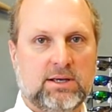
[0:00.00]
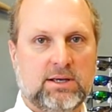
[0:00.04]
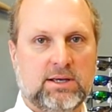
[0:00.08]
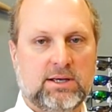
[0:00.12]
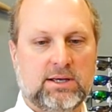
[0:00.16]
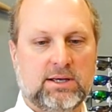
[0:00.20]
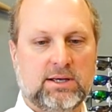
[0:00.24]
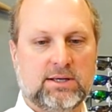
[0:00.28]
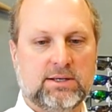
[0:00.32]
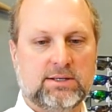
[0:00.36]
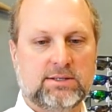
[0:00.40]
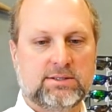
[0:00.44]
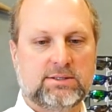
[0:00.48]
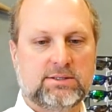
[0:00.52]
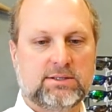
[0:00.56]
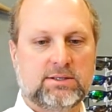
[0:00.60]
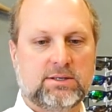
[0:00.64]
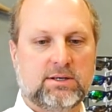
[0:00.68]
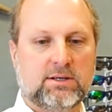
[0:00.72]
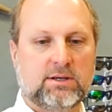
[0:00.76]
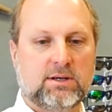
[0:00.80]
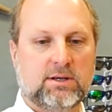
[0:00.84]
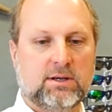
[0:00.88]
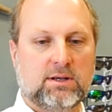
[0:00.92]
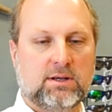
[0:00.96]
is
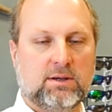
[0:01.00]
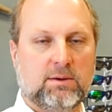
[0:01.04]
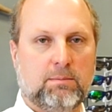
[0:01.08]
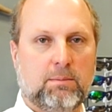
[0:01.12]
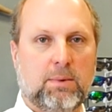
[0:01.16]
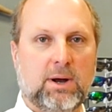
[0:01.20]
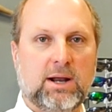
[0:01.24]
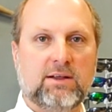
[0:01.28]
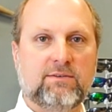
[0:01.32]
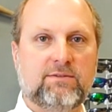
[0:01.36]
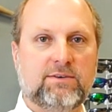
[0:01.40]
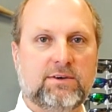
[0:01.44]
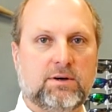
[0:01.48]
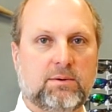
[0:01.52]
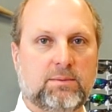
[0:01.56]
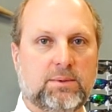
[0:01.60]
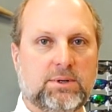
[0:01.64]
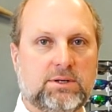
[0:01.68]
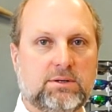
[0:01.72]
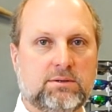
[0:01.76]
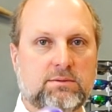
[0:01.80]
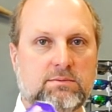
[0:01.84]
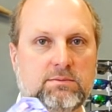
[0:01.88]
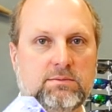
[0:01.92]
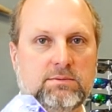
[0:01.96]

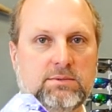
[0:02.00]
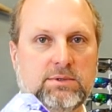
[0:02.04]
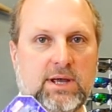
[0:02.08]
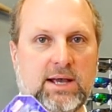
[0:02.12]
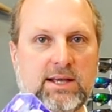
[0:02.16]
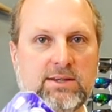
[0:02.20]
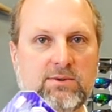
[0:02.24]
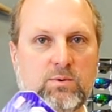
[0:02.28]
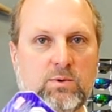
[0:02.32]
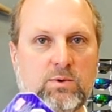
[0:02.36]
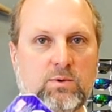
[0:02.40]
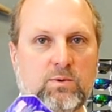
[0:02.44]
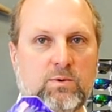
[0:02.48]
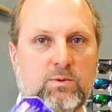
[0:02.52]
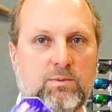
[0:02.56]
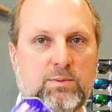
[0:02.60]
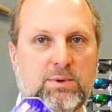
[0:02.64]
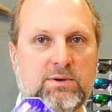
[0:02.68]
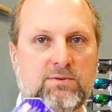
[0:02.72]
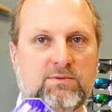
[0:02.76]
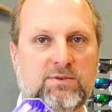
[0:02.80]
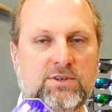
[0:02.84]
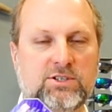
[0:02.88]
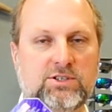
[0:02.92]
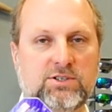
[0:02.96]
monofilament. That's what we've
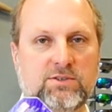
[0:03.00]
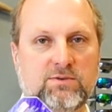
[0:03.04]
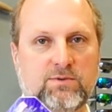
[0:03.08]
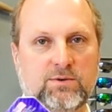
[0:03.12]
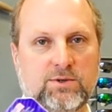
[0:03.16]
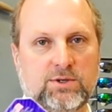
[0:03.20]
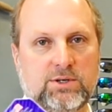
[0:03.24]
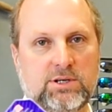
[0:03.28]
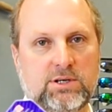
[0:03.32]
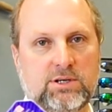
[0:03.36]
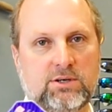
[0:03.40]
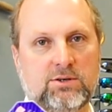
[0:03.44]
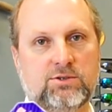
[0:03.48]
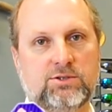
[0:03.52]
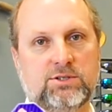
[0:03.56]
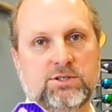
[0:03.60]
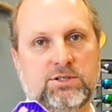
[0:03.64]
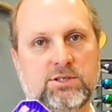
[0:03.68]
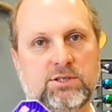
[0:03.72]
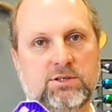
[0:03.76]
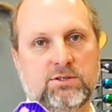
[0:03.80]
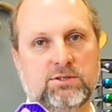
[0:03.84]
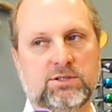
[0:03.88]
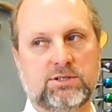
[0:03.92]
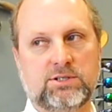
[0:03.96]
been fishing for years and
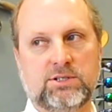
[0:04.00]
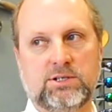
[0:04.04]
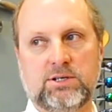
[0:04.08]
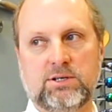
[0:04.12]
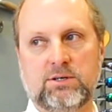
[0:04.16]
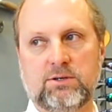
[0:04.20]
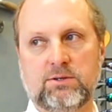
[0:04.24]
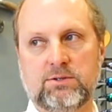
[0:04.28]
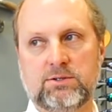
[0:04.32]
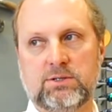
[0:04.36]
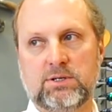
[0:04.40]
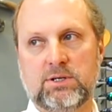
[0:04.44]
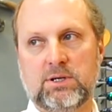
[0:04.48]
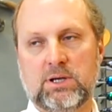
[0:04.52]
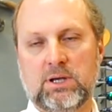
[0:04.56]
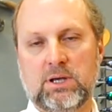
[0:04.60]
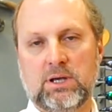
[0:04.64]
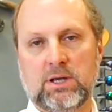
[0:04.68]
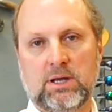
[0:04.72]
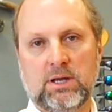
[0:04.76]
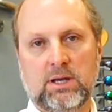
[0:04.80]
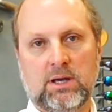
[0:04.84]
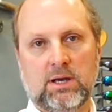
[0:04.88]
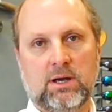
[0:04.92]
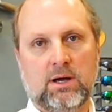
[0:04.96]
years and years.
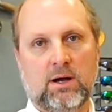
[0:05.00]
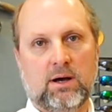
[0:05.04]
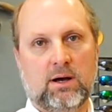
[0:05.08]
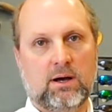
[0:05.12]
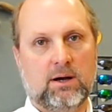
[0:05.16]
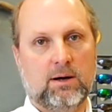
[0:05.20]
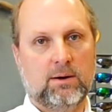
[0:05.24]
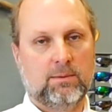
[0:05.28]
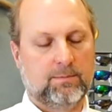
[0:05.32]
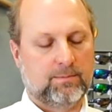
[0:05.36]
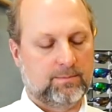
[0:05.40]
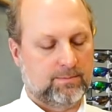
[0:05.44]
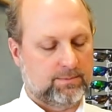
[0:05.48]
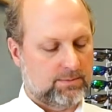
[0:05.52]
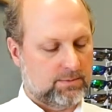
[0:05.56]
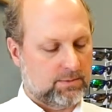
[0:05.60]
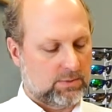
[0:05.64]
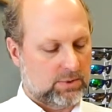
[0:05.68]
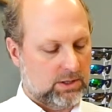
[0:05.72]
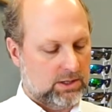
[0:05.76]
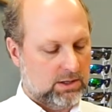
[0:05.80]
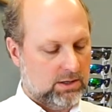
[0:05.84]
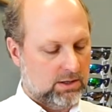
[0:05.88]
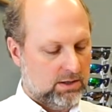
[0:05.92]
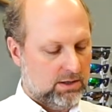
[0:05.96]

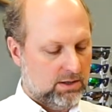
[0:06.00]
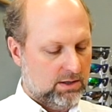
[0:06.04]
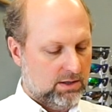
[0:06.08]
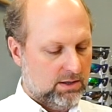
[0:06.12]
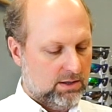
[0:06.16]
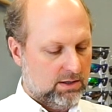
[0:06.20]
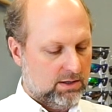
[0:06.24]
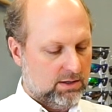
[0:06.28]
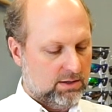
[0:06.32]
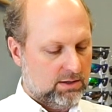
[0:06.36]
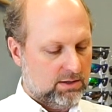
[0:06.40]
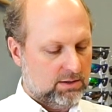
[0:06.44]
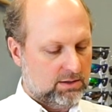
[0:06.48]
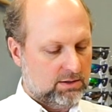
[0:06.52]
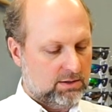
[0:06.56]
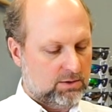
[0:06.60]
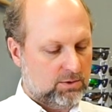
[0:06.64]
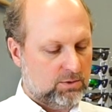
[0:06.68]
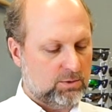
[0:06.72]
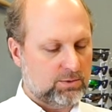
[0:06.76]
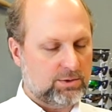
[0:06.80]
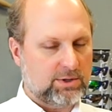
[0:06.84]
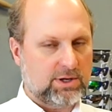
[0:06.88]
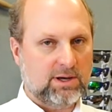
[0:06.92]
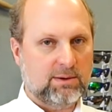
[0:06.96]

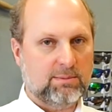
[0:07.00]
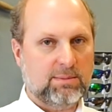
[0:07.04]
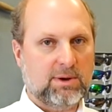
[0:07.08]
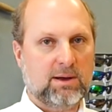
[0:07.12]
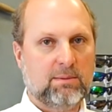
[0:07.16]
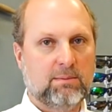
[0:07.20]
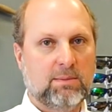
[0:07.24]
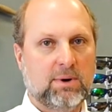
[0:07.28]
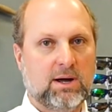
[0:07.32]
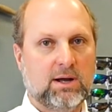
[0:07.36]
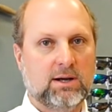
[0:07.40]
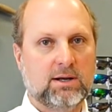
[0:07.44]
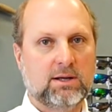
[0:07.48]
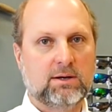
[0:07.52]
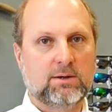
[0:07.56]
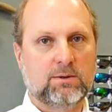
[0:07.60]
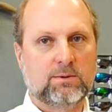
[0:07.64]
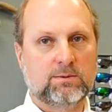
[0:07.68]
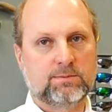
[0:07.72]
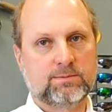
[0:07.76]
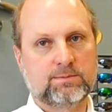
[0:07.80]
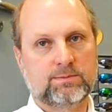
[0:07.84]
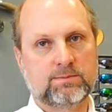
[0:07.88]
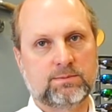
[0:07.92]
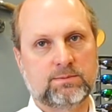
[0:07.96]
Cool thing about
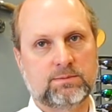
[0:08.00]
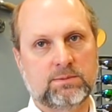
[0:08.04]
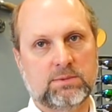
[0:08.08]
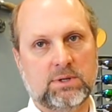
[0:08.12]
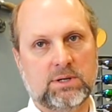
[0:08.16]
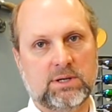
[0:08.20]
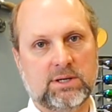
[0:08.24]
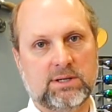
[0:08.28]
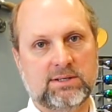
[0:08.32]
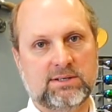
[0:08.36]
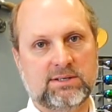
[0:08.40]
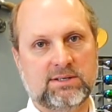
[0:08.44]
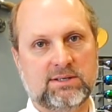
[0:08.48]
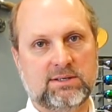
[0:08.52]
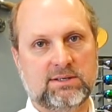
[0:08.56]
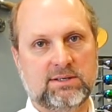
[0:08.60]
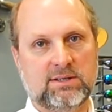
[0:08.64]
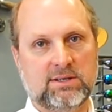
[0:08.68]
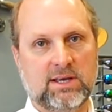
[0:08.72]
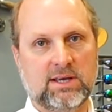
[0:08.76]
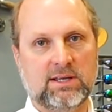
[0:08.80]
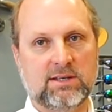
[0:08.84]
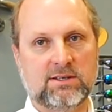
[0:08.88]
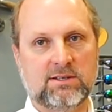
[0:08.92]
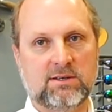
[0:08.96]
mono,
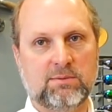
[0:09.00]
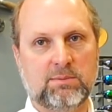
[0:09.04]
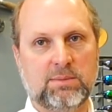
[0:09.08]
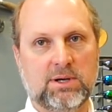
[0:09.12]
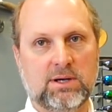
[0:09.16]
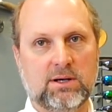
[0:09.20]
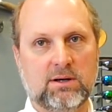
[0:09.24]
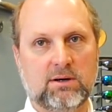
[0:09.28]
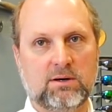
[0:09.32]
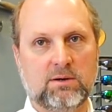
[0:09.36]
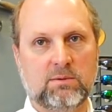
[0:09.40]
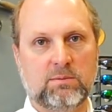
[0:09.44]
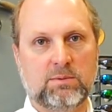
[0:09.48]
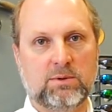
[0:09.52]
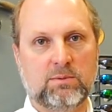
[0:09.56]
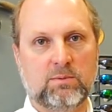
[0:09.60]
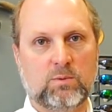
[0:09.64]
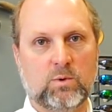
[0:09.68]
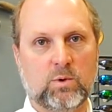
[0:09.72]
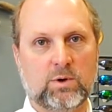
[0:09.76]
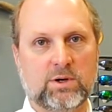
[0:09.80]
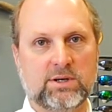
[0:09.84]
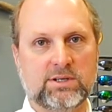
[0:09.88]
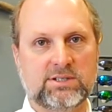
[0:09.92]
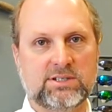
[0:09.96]
tends to be a little bit
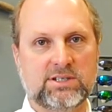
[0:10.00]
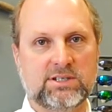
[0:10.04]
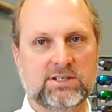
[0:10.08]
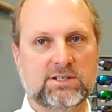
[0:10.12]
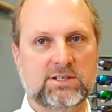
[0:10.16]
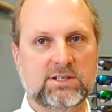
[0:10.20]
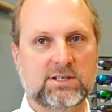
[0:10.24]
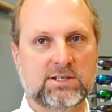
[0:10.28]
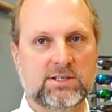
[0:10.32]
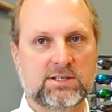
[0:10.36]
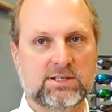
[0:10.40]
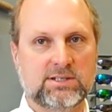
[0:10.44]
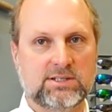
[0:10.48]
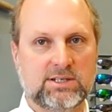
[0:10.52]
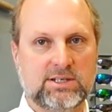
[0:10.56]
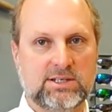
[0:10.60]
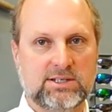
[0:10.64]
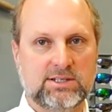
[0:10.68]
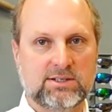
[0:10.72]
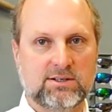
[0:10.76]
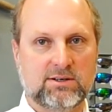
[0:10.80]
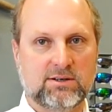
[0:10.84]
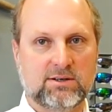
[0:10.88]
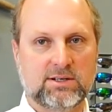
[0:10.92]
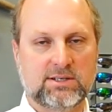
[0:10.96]
more consistent. It's
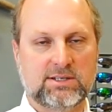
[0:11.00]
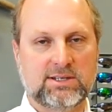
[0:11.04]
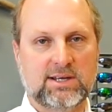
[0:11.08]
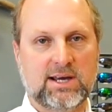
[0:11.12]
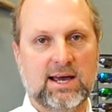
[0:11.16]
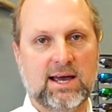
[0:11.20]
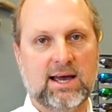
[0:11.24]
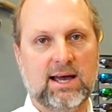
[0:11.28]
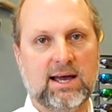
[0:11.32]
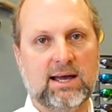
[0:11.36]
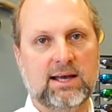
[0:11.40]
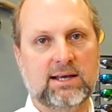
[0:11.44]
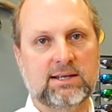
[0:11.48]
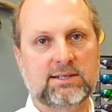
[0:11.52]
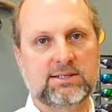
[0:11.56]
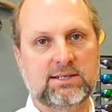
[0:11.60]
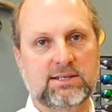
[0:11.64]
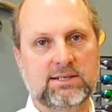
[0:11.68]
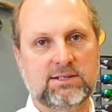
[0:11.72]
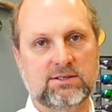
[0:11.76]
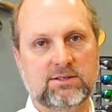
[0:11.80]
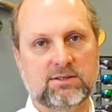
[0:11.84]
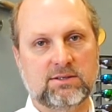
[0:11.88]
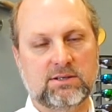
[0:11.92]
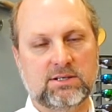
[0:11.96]
easier to tie. It's
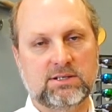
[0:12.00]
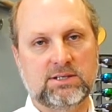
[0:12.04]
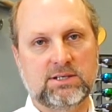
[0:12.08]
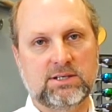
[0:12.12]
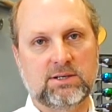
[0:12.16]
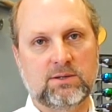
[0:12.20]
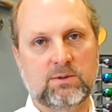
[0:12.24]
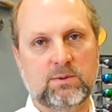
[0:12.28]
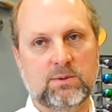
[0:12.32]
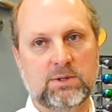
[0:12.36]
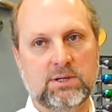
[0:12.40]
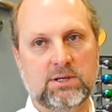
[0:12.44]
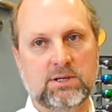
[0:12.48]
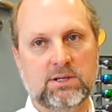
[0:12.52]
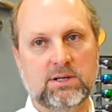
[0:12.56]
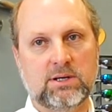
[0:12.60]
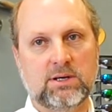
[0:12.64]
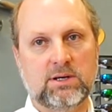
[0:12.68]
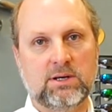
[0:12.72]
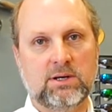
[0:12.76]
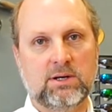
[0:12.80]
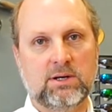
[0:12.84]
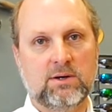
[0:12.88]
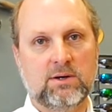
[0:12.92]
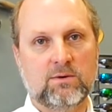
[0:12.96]
easier to deal with.
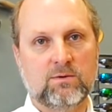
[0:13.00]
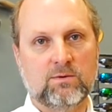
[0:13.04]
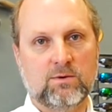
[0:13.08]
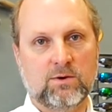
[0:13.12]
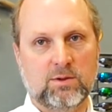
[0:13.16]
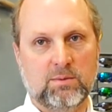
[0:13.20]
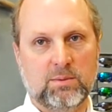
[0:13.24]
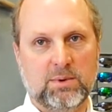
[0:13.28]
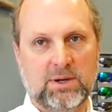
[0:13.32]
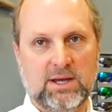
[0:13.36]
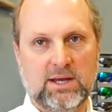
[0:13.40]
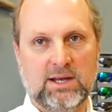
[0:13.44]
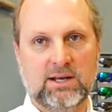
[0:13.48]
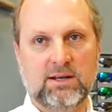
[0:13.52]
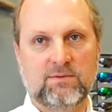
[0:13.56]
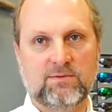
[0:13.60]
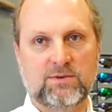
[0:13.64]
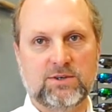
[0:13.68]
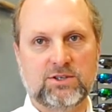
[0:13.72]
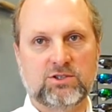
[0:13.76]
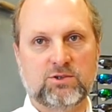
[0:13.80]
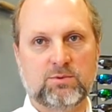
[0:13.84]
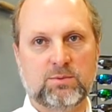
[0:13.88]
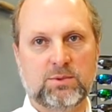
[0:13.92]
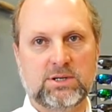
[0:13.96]
For the beginning
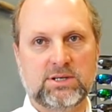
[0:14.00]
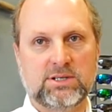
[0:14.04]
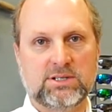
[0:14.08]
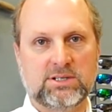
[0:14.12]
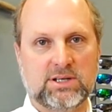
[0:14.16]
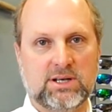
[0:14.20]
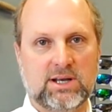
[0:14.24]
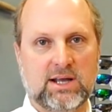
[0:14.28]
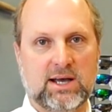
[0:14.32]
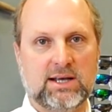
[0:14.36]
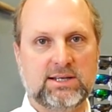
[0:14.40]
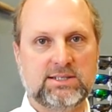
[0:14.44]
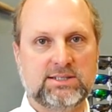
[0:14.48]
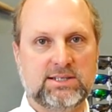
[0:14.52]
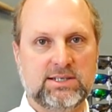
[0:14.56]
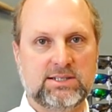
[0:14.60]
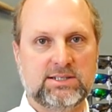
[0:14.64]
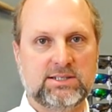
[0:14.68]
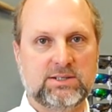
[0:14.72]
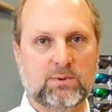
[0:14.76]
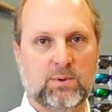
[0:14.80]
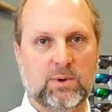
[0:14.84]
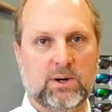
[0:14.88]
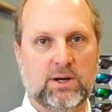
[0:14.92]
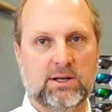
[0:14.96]
fisherman, it's a nice,
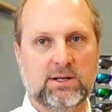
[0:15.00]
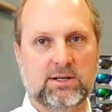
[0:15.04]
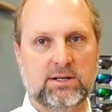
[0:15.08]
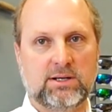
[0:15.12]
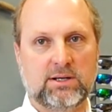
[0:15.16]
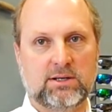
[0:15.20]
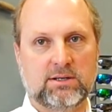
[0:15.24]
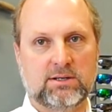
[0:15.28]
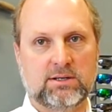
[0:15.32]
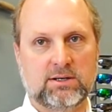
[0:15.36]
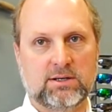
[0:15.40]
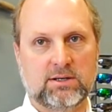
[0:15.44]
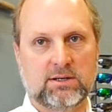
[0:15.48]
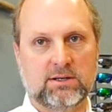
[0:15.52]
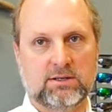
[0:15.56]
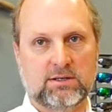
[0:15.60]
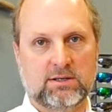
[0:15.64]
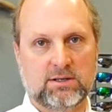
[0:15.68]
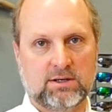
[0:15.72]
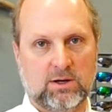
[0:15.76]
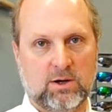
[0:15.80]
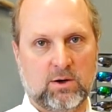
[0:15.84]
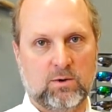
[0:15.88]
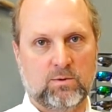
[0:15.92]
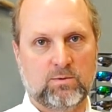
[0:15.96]
easy way
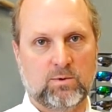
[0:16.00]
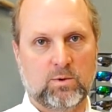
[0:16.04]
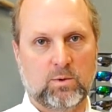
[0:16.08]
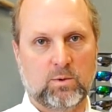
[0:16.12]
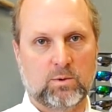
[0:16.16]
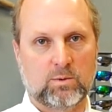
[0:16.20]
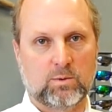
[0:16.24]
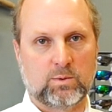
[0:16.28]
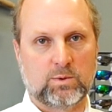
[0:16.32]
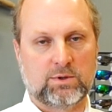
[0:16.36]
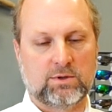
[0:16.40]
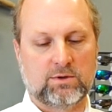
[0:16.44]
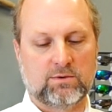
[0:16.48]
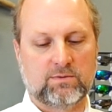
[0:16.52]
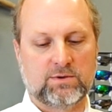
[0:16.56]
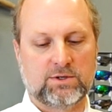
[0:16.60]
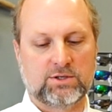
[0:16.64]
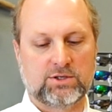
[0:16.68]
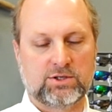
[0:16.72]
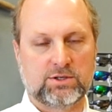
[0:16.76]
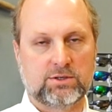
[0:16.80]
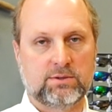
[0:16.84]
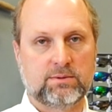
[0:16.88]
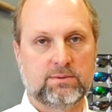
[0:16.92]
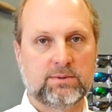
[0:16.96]
to go forward with your
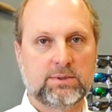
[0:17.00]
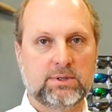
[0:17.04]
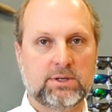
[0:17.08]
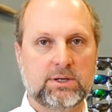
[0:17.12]
fishing.